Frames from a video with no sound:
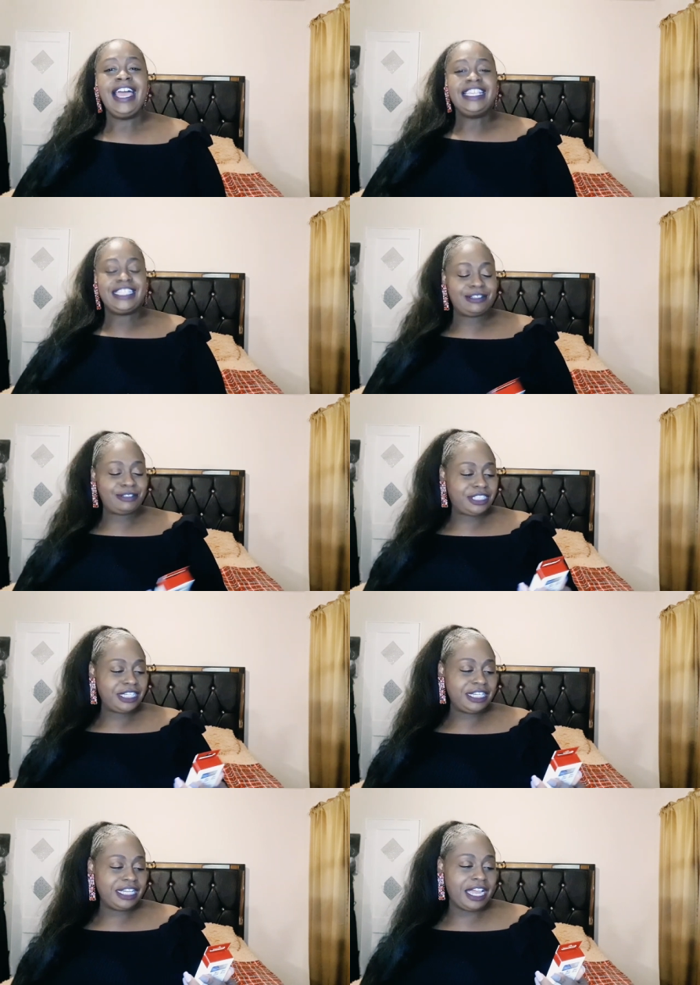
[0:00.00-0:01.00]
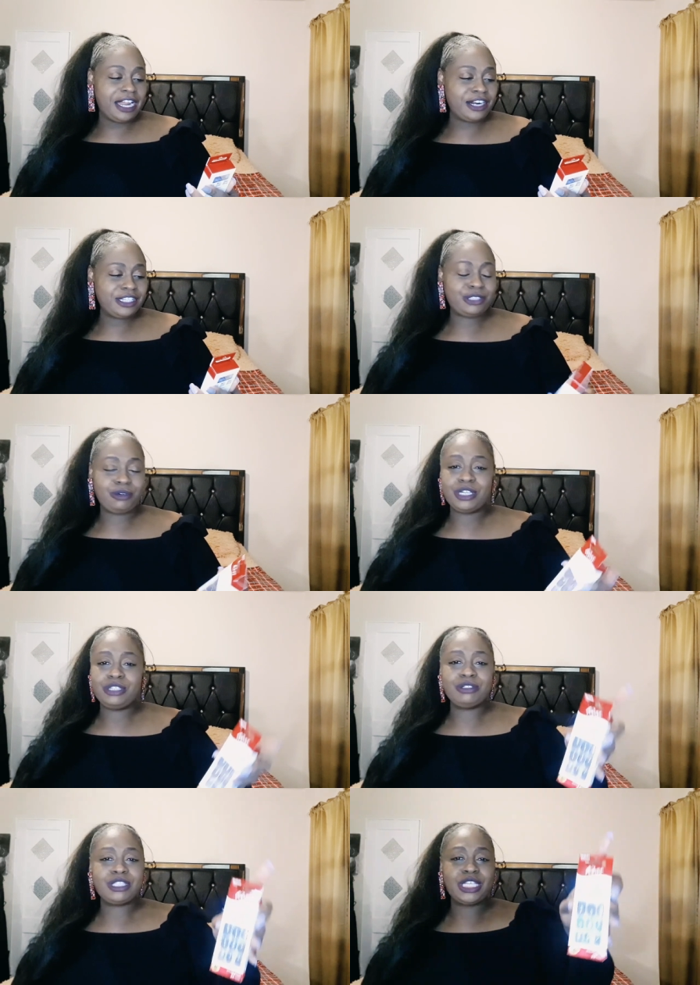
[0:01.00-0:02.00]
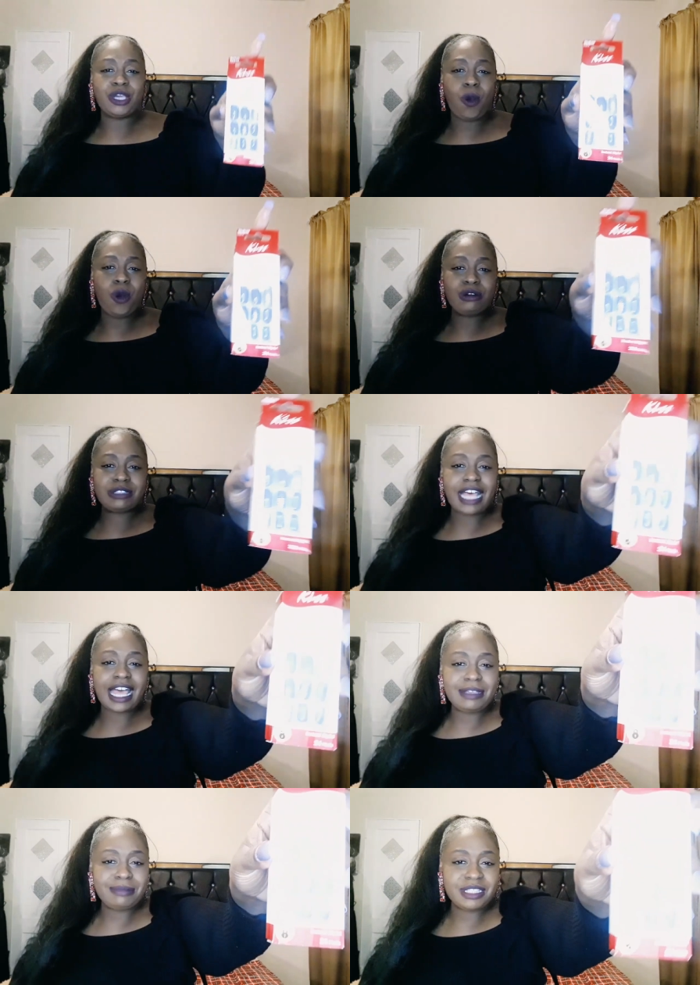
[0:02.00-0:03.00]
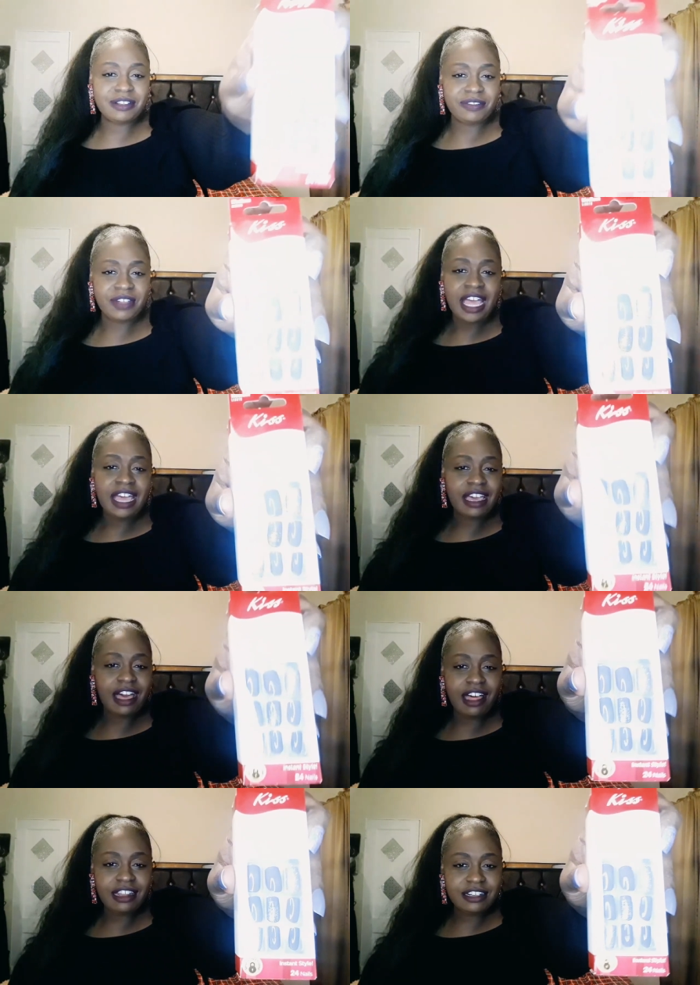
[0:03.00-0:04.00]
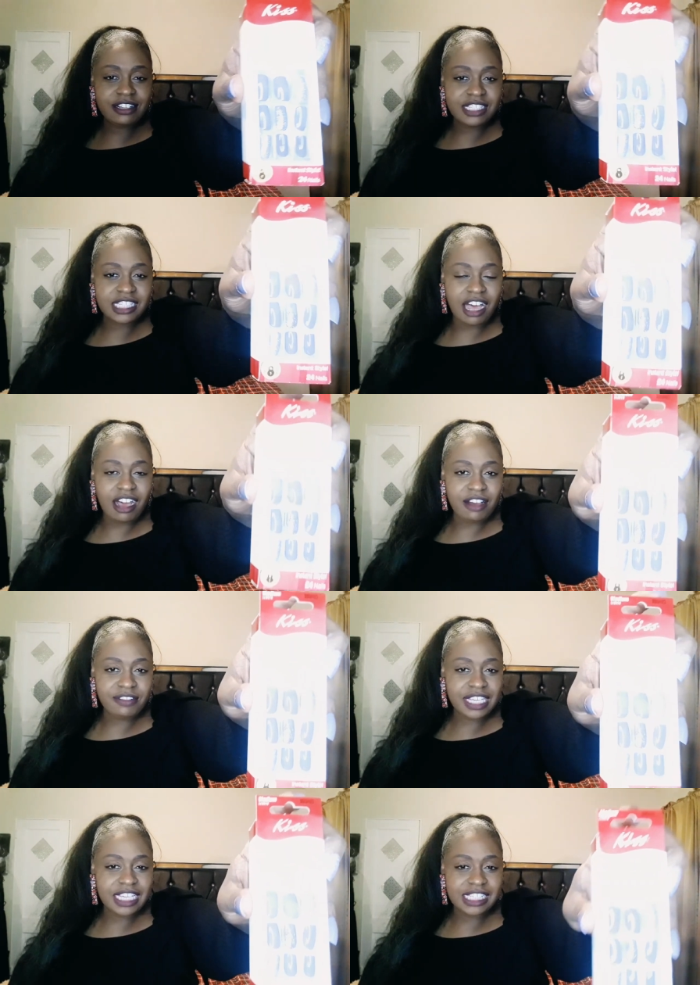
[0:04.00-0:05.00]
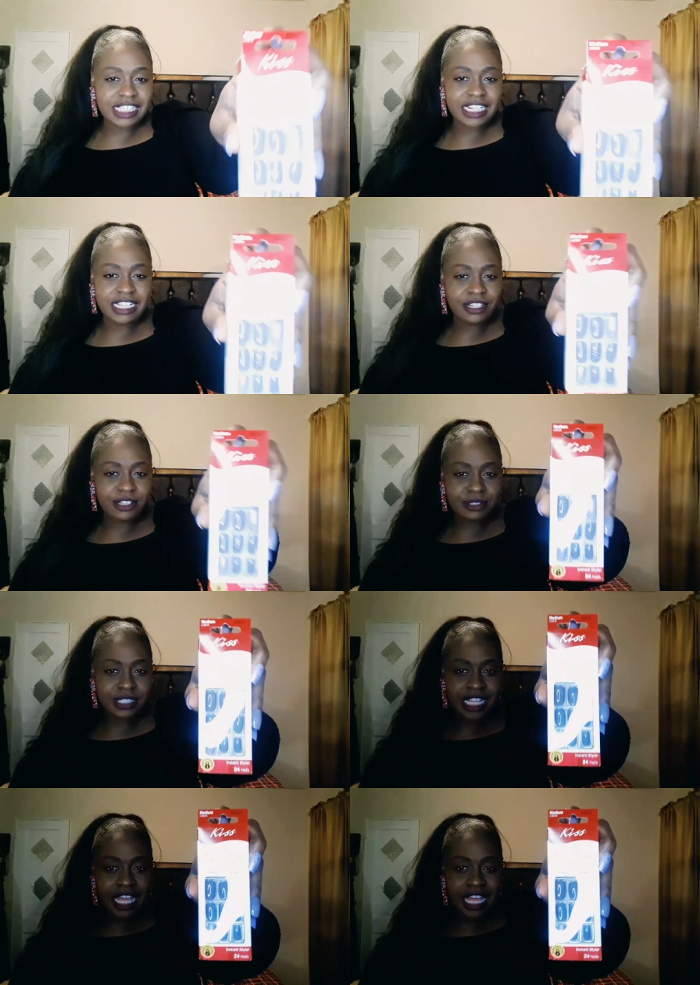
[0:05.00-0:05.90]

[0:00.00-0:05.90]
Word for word: So she, in her store, you'll see all types of colors of Kiss Nails.